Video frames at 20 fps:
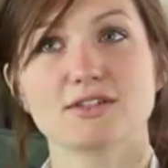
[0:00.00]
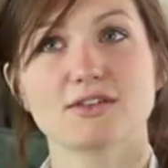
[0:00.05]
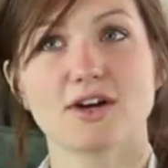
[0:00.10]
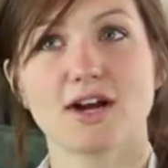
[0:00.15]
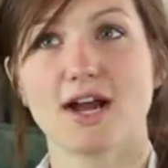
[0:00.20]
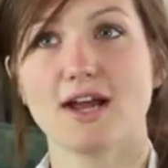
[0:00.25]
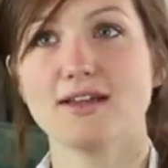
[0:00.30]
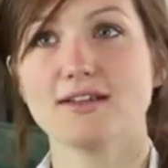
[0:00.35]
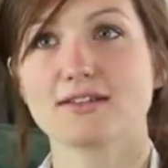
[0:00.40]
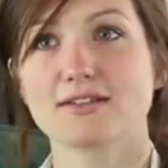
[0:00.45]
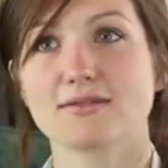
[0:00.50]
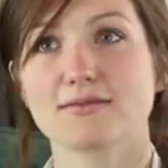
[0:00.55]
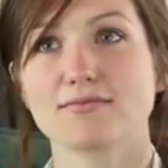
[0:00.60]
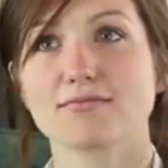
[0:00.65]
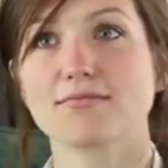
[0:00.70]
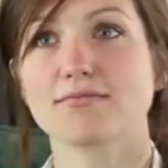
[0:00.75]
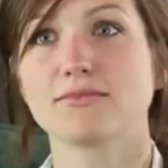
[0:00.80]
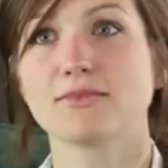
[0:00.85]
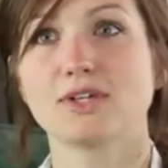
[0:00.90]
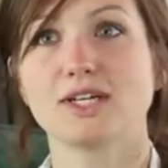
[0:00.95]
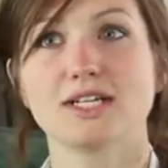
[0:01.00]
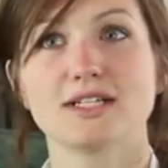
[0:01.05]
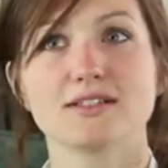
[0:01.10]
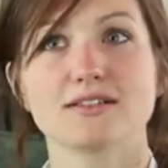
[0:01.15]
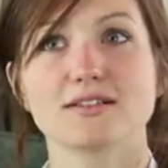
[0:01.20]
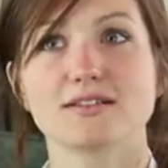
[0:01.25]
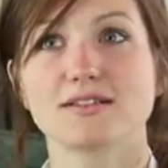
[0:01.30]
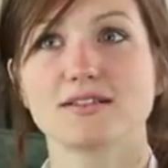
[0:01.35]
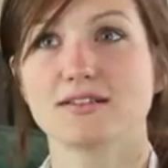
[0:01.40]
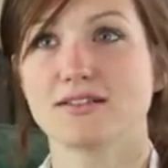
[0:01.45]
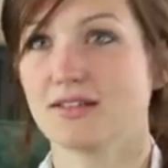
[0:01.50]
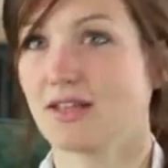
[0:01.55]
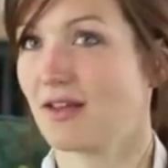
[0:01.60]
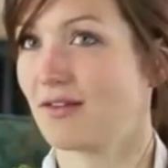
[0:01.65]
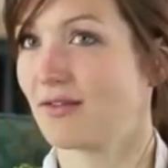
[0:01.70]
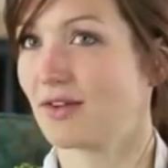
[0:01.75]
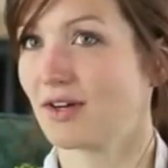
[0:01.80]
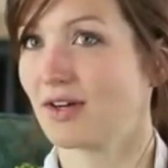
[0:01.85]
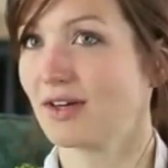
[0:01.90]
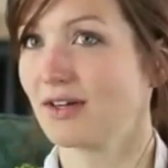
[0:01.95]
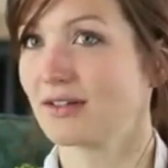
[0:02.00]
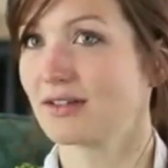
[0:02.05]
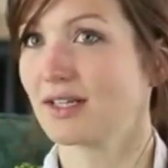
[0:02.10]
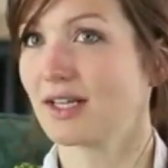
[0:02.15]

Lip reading: Christ was the Savior.